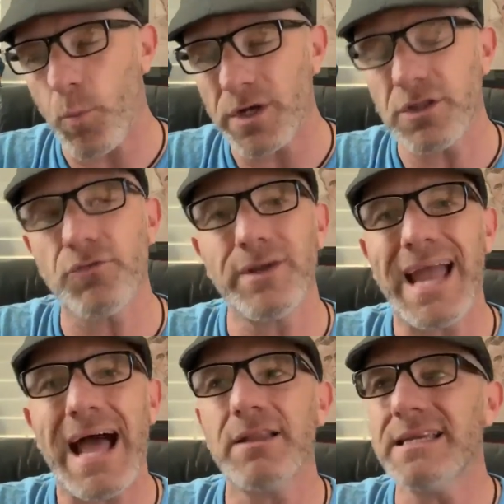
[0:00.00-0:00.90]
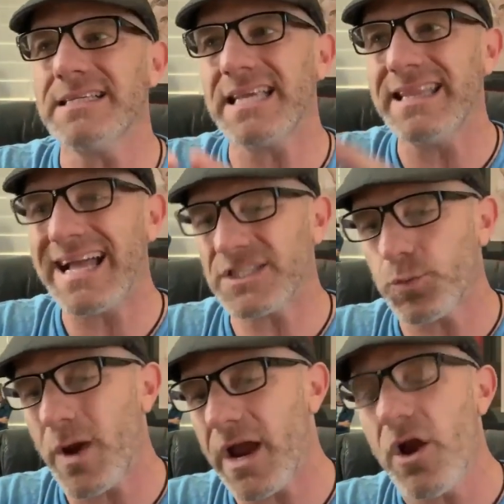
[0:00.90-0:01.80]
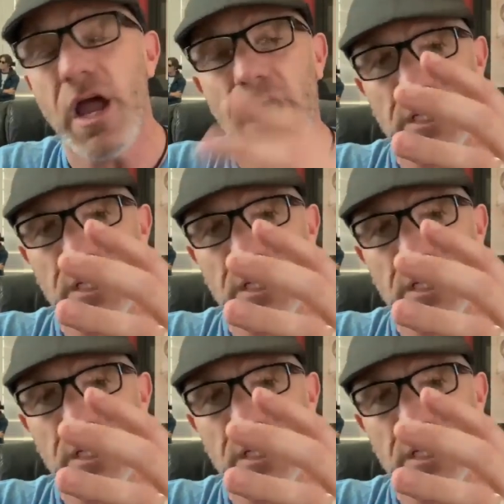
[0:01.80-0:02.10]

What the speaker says: What are the realities? And that's where,